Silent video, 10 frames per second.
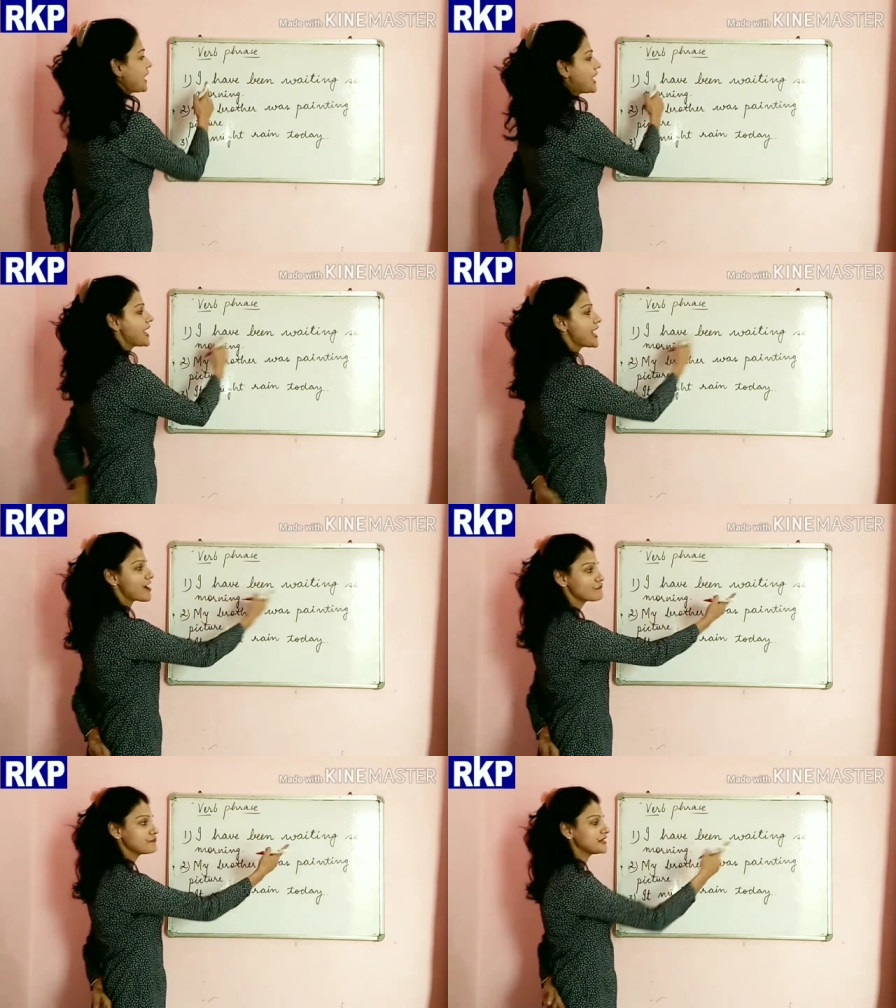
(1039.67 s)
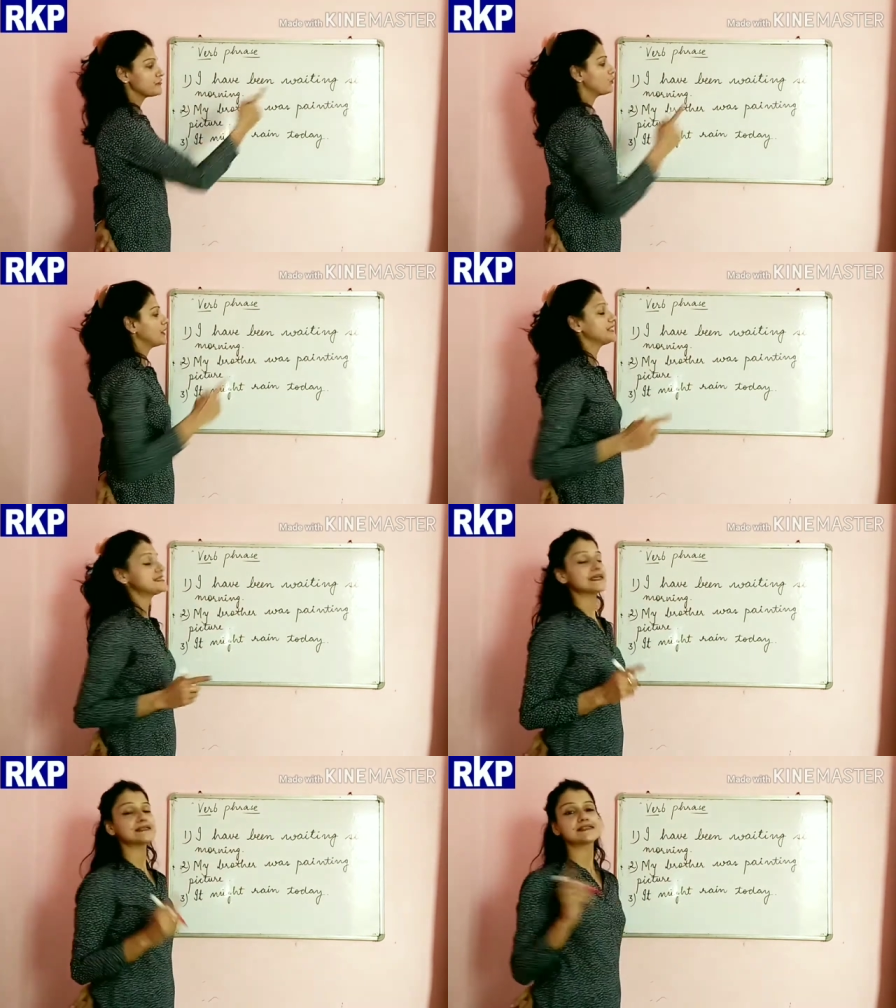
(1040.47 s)
I have been
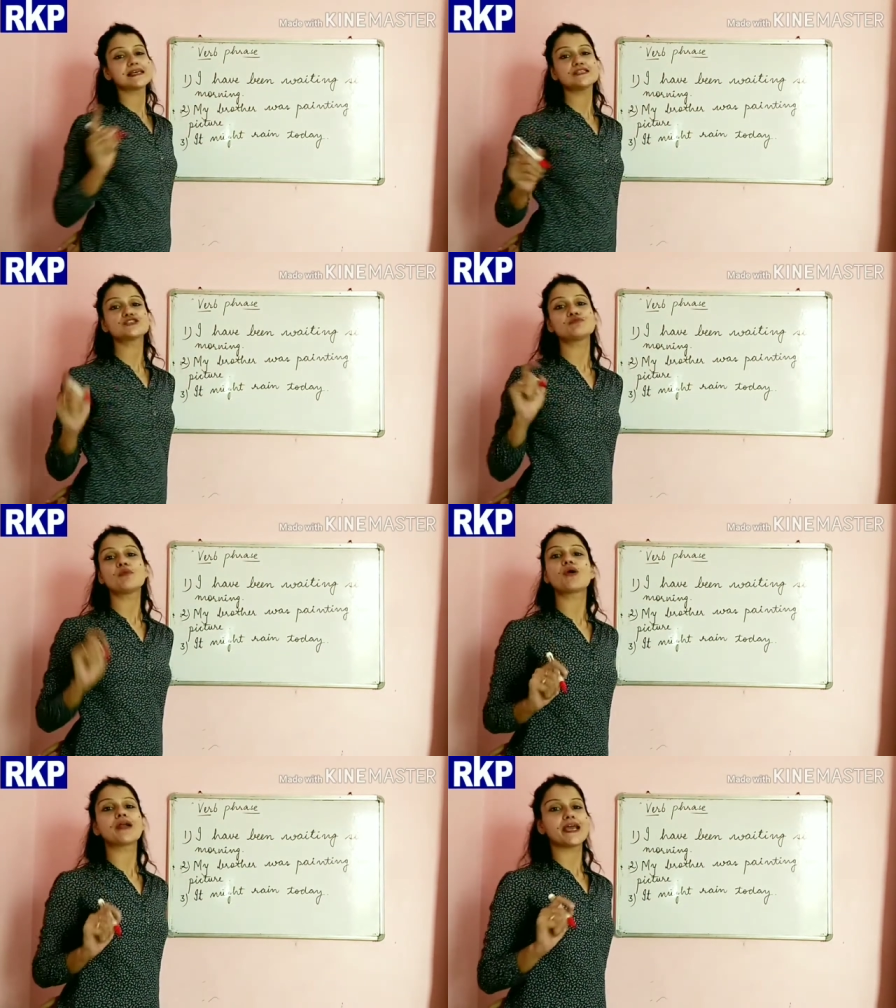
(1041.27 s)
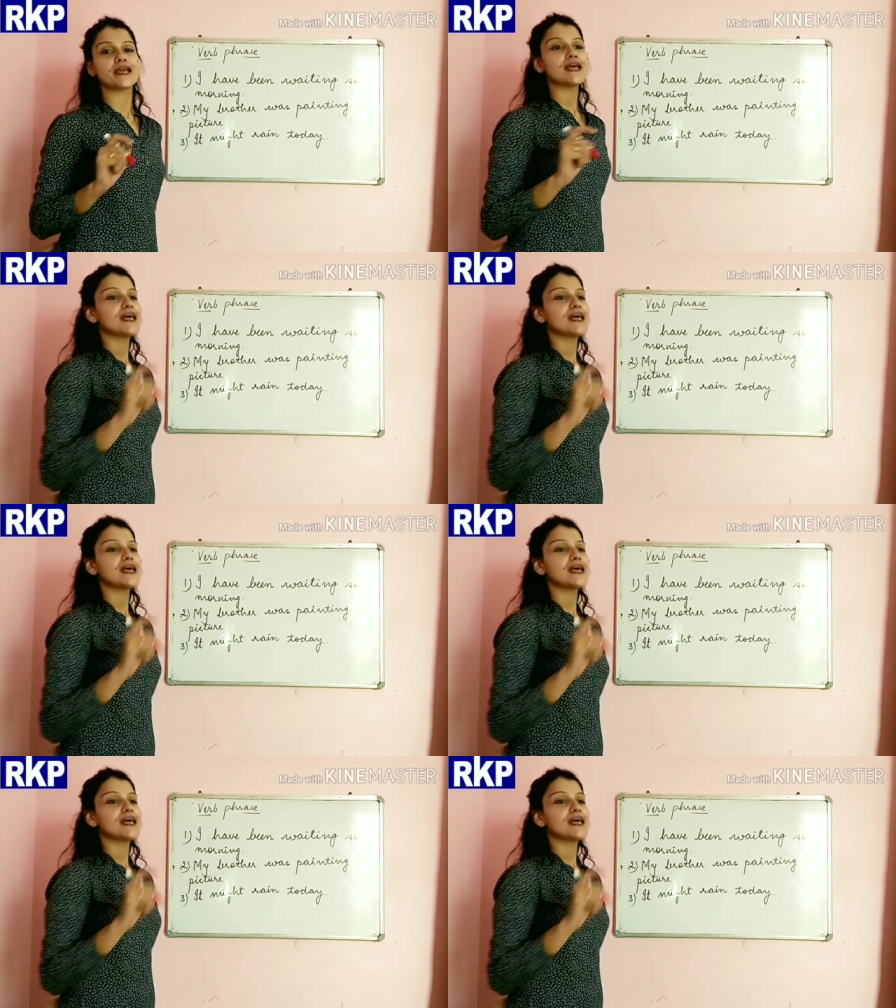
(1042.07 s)
waiting since morning.